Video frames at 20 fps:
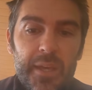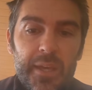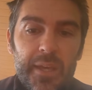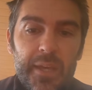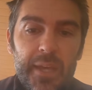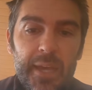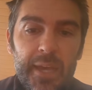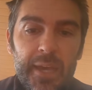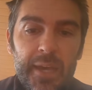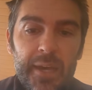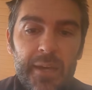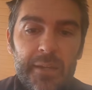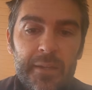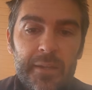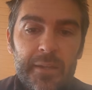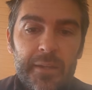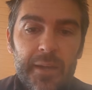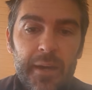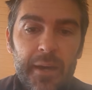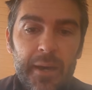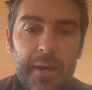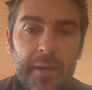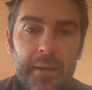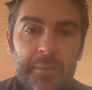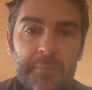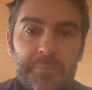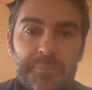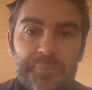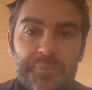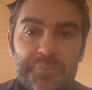And
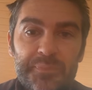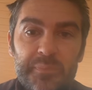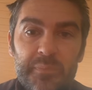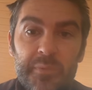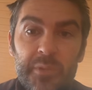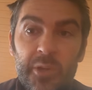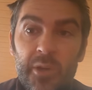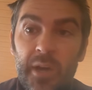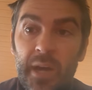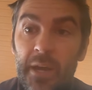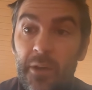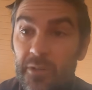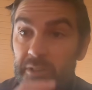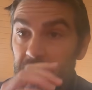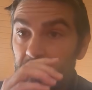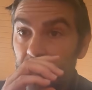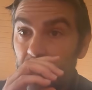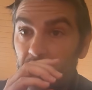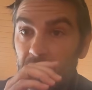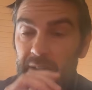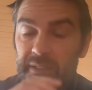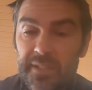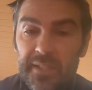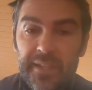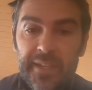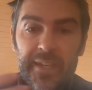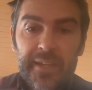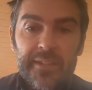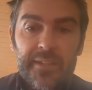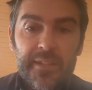I also want to
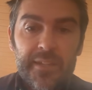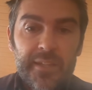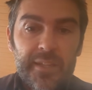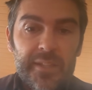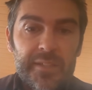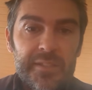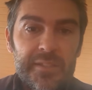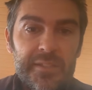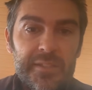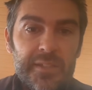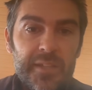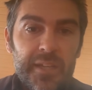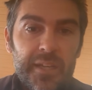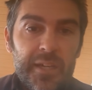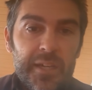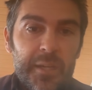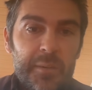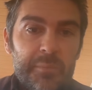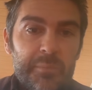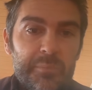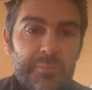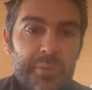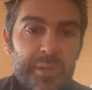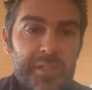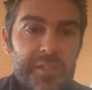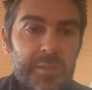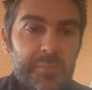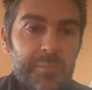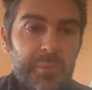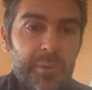get to this
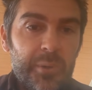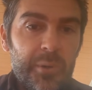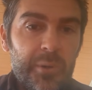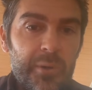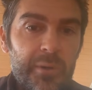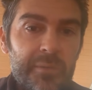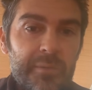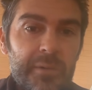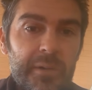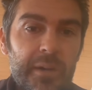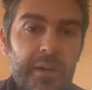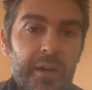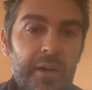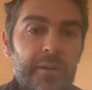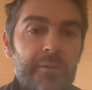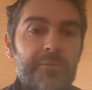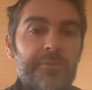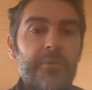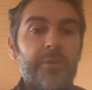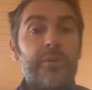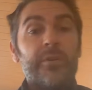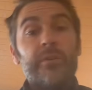principle of